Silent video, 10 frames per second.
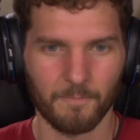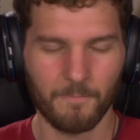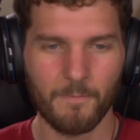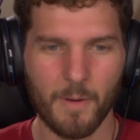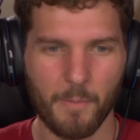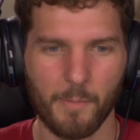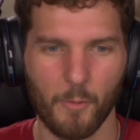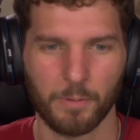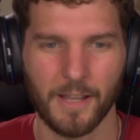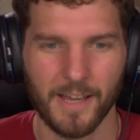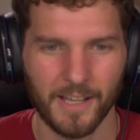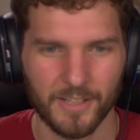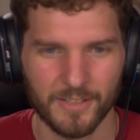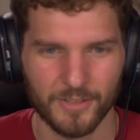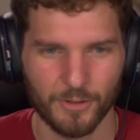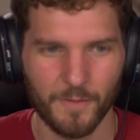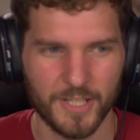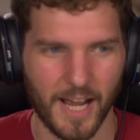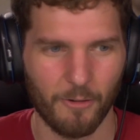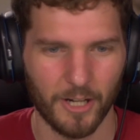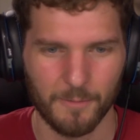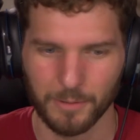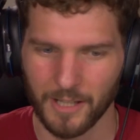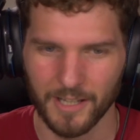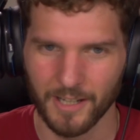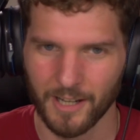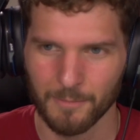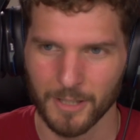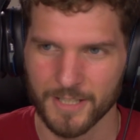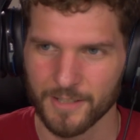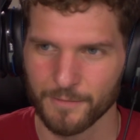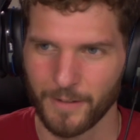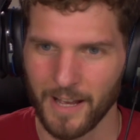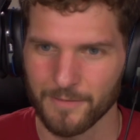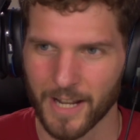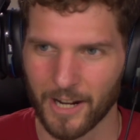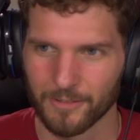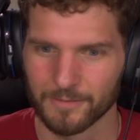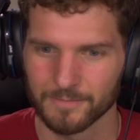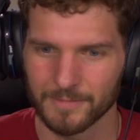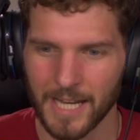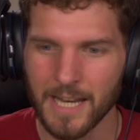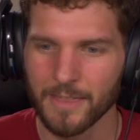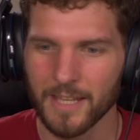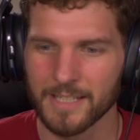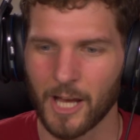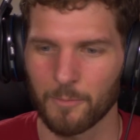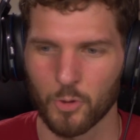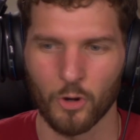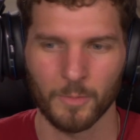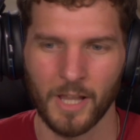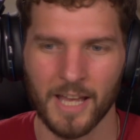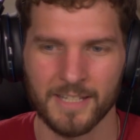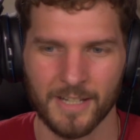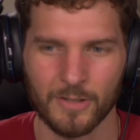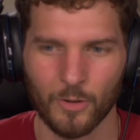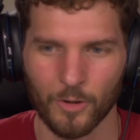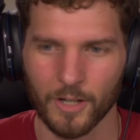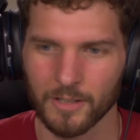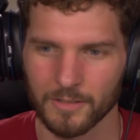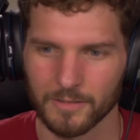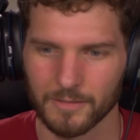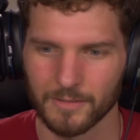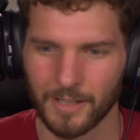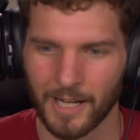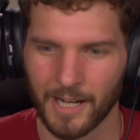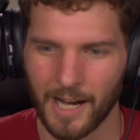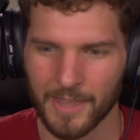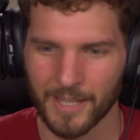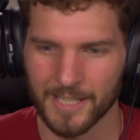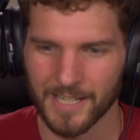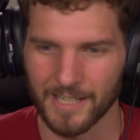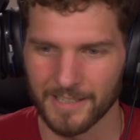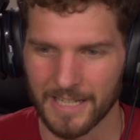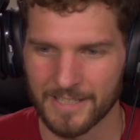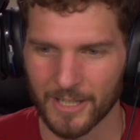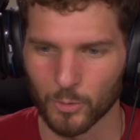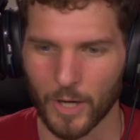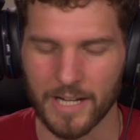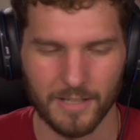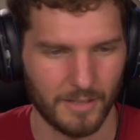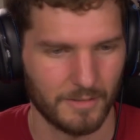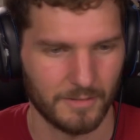maybe people playing Trivia Tower can play on PlayStation 5 now. Anything to help normalize Discord, I think is a great